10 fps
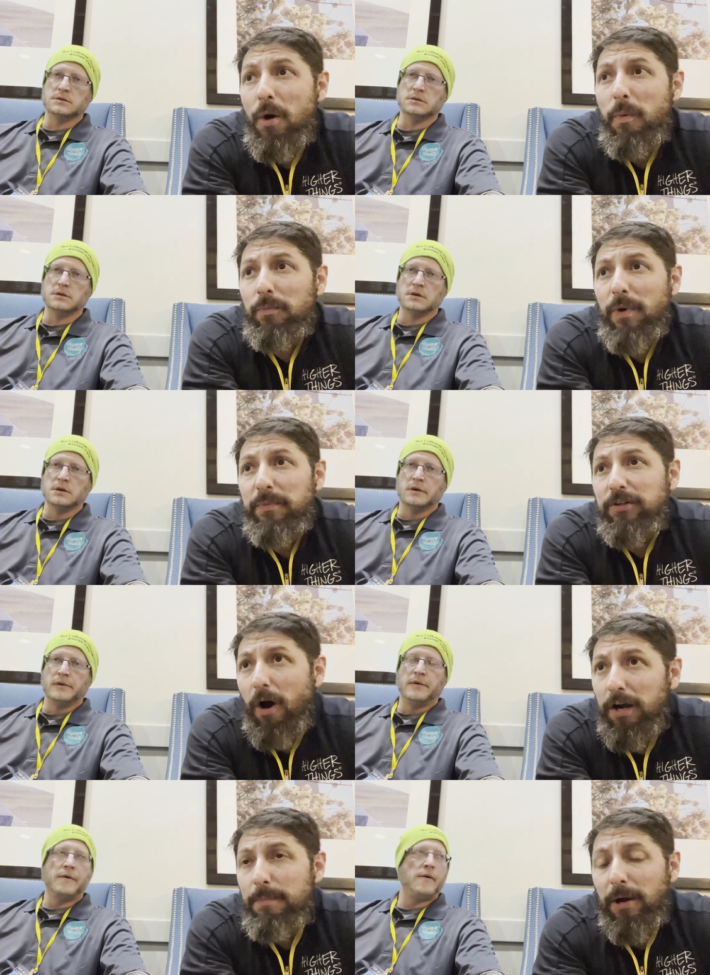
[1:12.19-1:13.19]
Speaker 1: When, when we
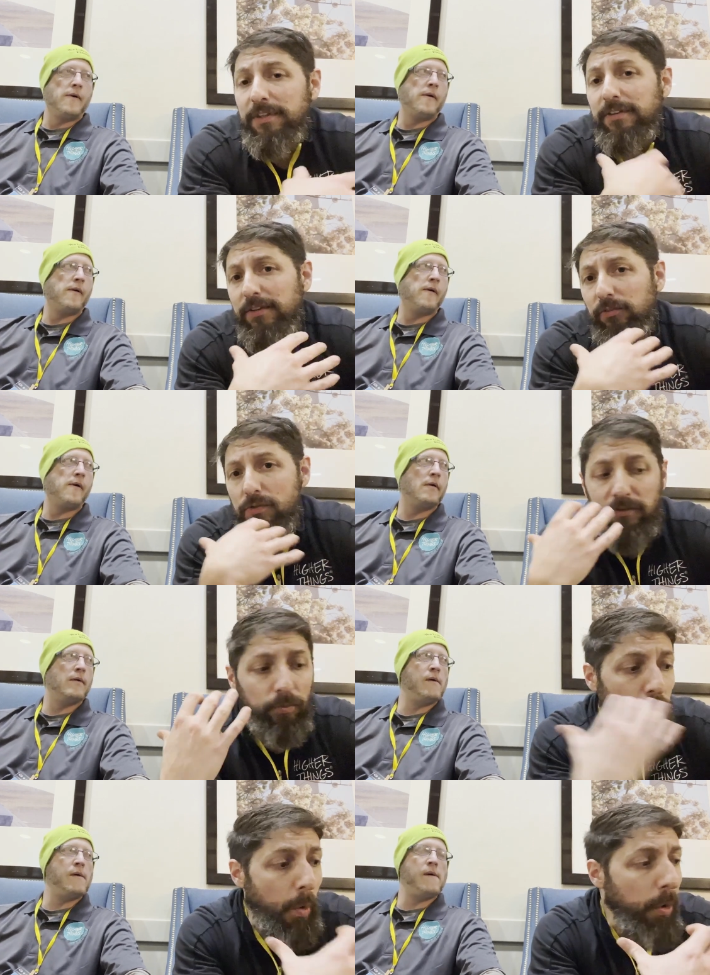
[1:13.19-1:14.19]
talk about the, this this
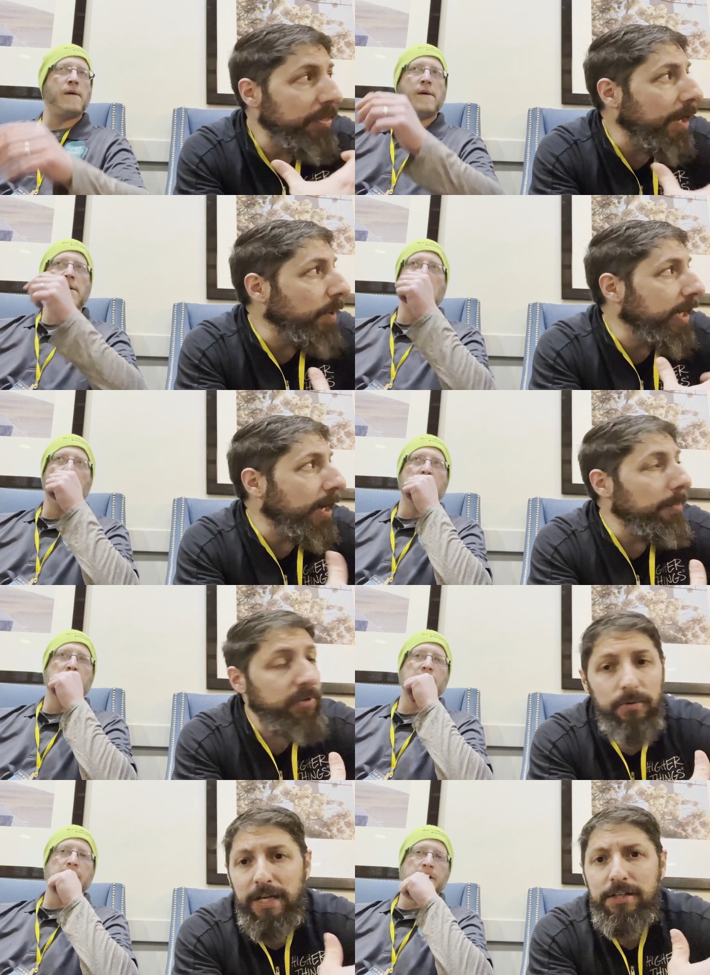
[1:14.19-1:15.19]
war, then when it
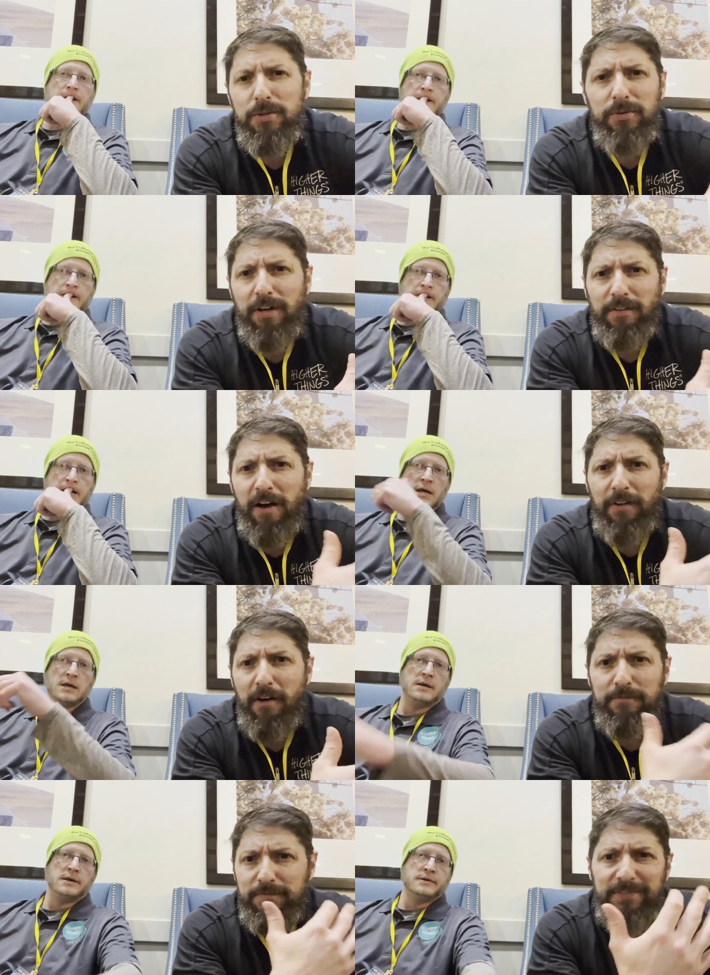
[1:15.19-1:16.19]
comes to issues of, of,
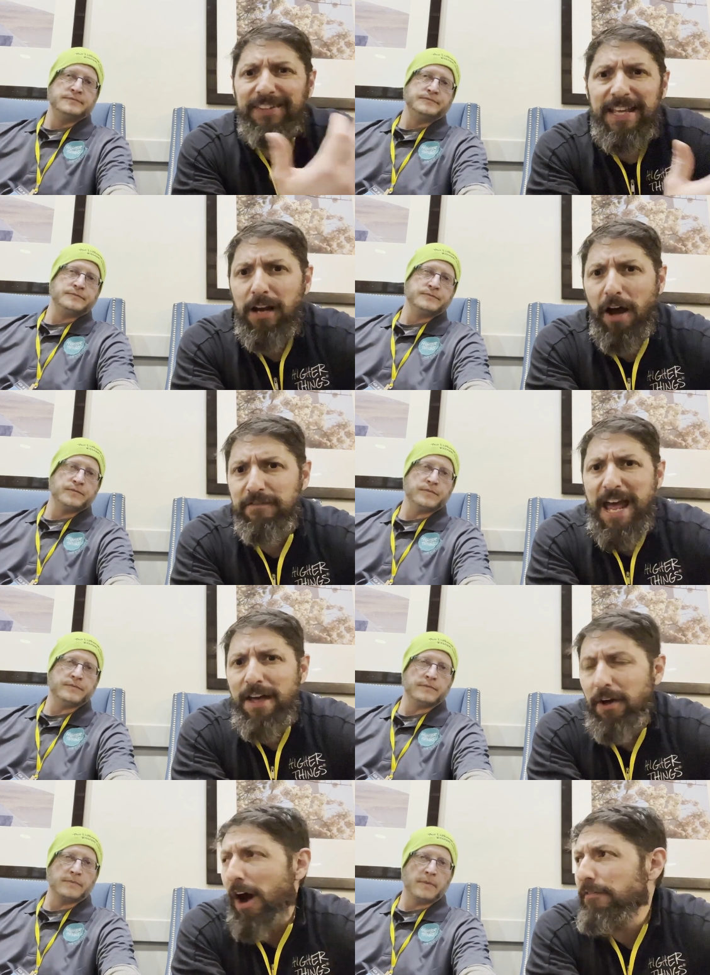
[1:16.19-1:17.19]
of sin, of
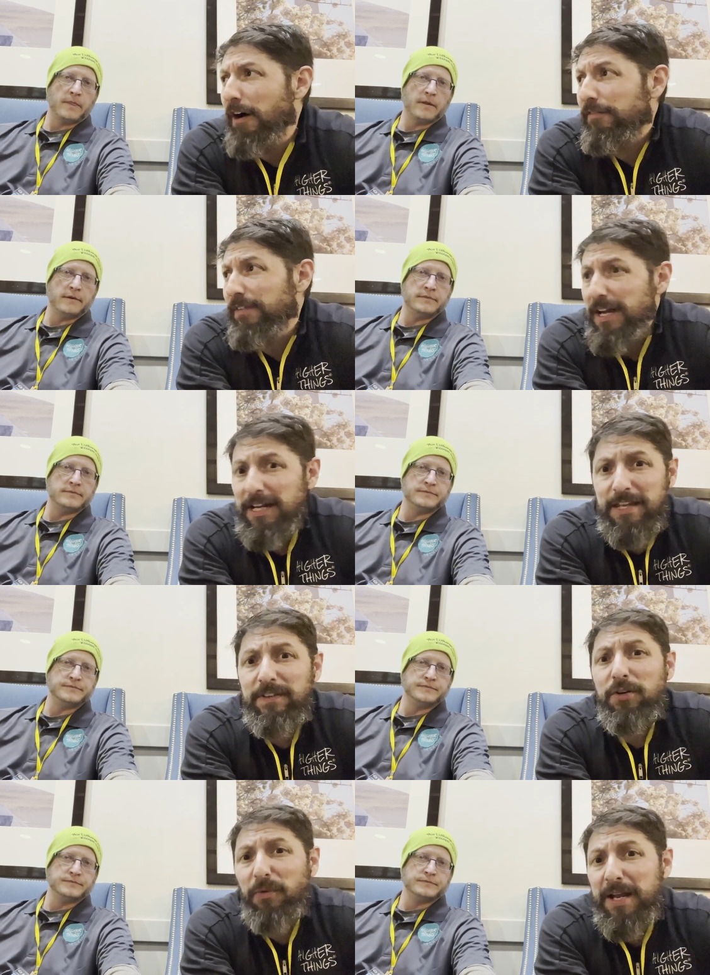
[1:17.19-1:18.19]
death, of, of
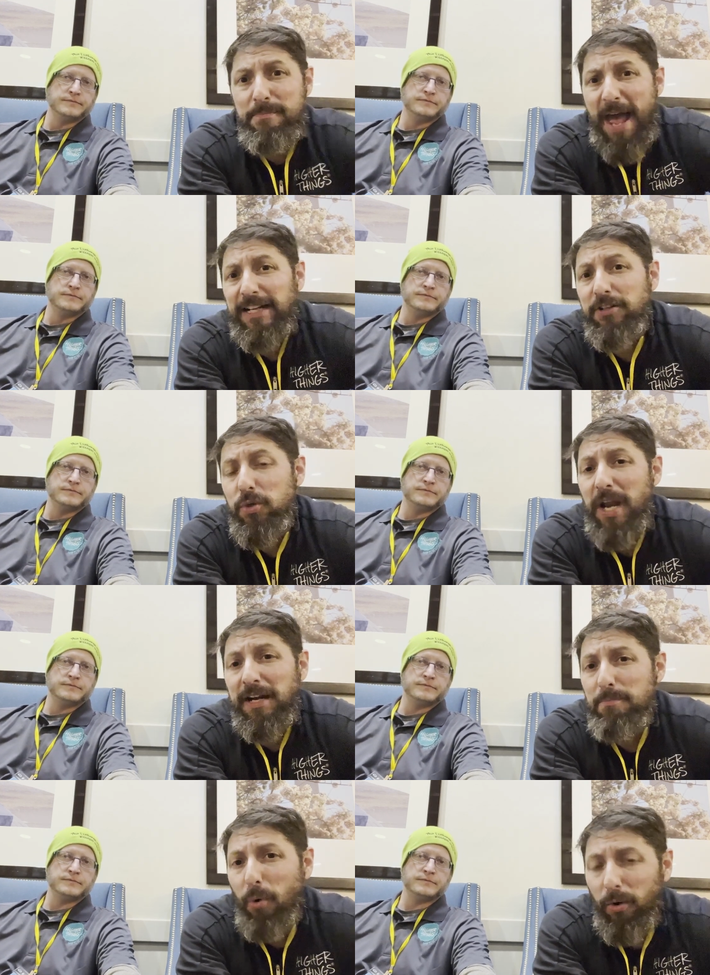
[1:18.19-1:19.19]
even great magnitude
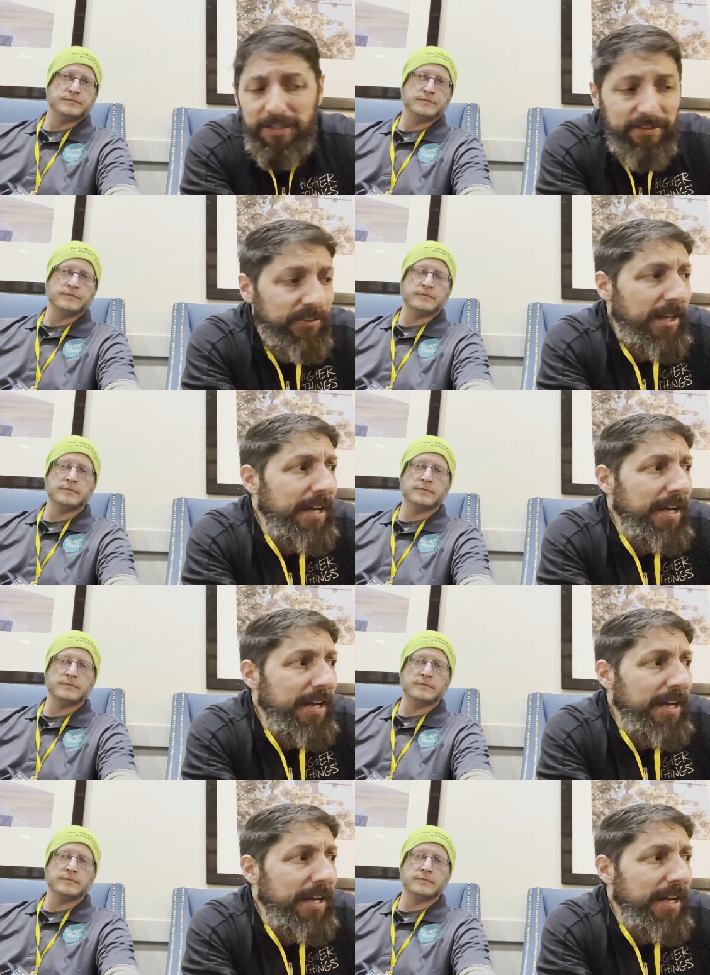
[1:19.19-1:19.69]
and importance,